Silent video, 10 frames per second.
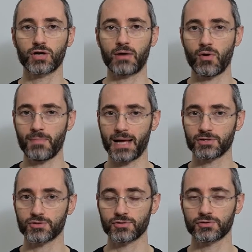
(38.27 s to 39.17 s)
on our
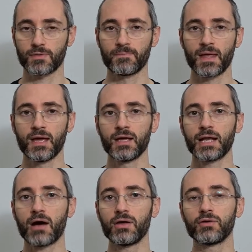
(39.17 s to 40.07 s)
muscles.
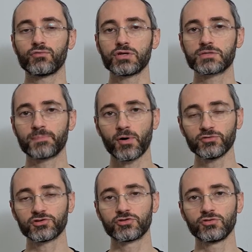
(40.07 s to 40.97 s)
Now, in
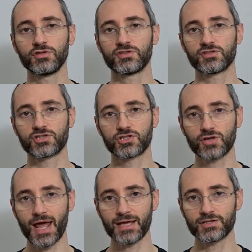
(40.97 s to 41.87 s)
response to this
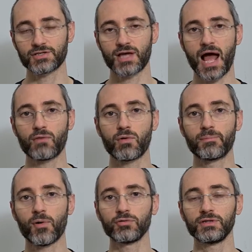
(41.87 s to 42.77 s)
stress, our
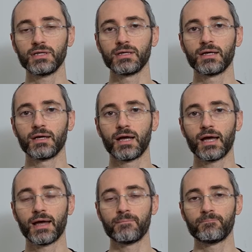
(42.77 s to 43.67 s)
body
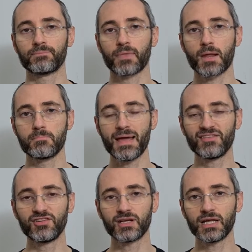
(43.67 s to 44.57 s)

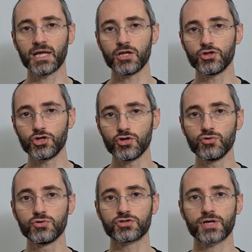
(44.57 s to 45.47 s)
basically
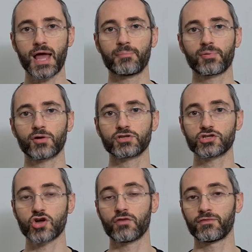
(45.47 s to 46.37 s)
induces a
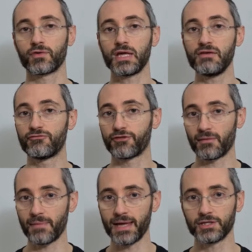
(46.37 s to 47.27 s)
process of
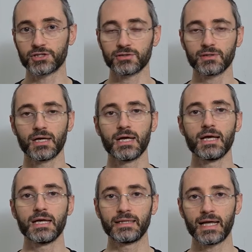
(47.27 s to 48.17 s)
inflammation.
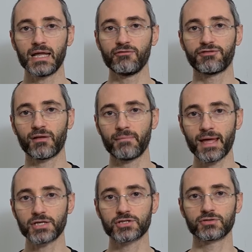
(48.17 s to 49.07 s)
The
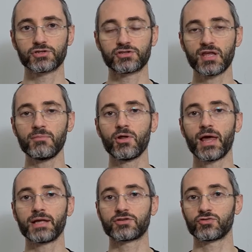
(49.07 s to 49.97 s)
inflammation
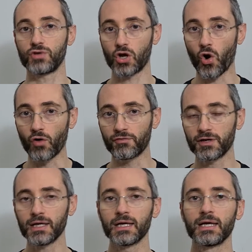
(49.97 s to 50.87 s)
stimulates
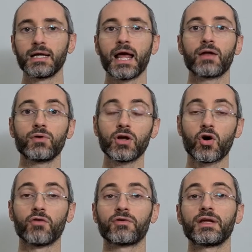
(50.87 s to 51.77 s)
recovery, and
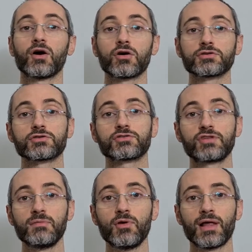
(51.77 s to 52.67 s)
recovery also
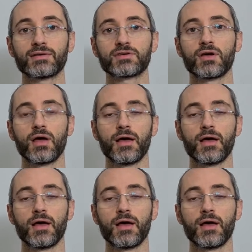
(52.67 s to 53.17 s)
stimulates